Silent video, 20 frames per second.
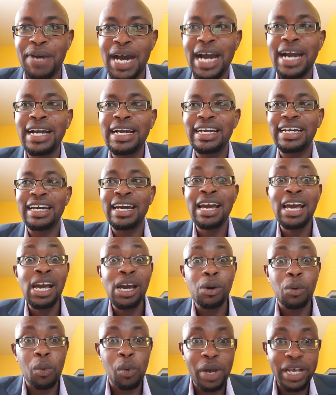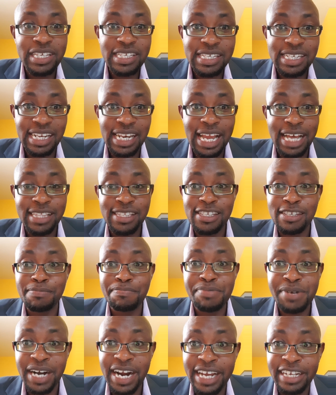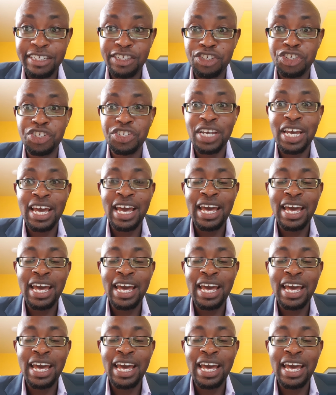Bank, Westlands Branch.